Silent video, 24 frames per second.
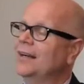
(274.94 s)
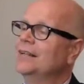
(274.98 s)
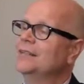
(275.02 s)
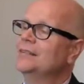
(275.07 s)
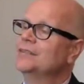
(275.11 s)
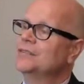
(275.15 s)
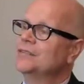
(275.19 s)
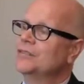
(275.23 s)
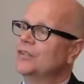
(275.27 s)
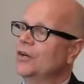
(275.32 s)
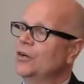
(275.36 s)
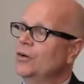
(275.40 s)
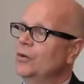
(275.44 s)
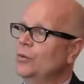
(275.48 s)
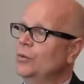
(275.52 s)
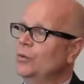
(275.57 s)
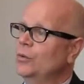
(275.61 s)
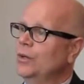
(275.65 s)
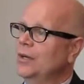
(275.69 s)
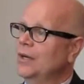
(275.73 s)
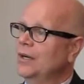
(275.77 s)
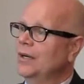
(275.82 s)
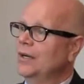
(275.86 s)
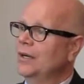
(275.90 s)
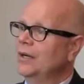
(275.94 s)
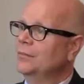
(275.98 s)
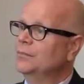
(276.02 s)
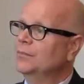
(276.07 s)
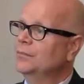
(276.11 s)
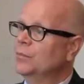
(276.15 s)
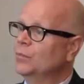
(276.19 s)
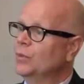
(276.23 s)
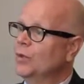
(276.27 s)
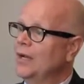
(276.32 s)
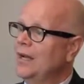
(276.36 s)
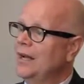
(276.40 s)
So
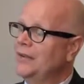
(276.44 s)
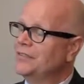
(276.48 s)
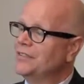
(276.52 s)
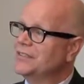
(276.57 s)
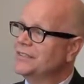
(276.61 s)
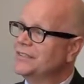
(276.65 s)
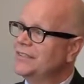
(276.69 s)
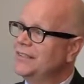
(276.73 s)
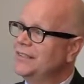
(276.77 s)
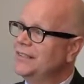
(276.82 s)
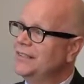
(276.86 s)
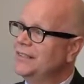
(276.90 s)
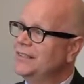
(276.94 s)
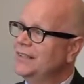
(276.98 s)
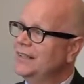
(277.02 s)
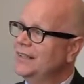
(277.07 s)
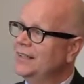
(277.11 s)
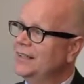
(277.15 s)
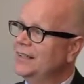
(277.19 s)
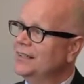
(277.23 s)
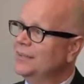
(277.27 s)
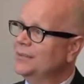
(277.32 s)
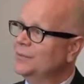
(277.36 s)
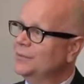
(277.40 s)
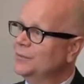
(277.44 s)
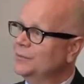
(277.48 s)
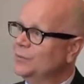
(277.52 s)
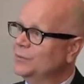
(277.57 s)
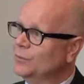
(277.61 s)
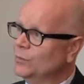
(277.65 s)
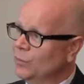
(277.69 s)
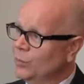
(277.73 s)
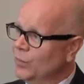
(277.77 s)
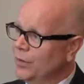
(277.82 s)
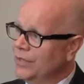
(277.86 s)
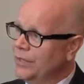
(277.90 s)
we'll have to see
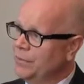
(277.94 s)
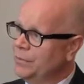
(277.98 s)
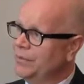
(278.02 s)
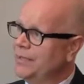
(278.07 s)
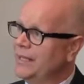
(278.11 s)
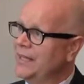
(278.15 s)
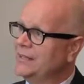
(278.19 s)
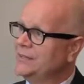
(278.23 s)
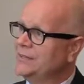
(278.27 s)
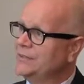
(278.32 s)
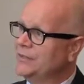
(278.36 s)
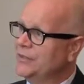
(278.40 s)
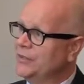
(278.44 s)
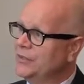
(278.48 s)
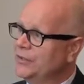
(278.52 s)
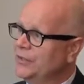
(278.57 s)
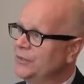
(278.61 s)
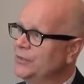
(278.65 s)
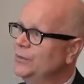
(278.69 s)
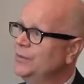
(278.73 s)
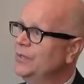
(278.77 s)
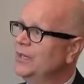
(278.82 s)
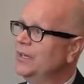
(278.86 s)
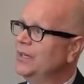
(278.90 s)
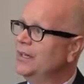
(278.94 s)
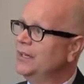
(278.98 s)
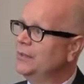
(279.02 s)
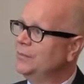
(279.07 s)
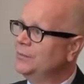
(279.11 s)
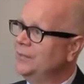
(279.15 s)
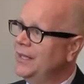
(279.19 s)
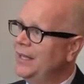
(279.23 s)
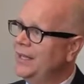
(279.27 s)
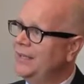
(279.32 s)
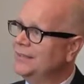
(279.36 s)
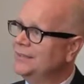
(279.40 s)
what he plans to do,
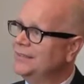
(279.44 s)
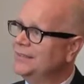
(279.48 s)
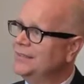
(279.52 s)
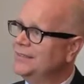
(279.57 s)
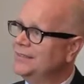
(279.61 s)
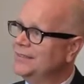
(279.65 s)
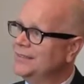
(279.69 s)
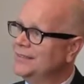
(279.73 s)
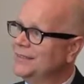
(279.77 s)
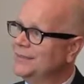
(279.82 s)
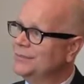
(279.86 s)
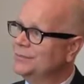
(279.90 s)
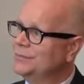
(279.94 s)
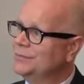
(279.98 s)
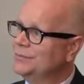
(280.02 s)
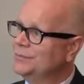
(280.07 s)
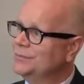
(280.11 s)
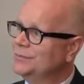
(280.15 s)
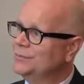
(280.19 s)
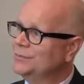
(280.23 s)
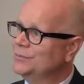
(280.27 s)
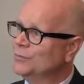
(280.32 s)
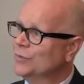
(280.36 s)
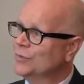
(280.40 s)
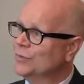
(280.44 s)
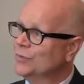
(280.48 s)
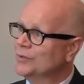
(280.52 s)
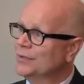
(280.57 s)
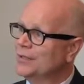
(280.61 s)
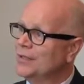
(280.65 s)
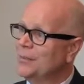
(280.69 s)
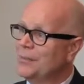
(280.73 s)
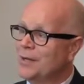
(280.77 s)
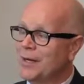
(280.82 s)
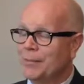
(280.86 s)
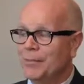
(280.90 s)
and we're
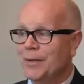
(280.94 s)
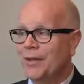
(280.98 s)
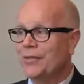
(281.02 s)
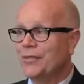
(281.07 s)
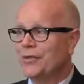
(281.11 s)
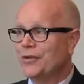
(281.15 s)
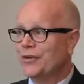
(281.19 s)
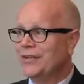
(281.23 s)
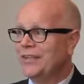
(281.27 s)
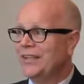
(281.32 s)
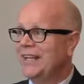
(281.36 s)
coming up on 30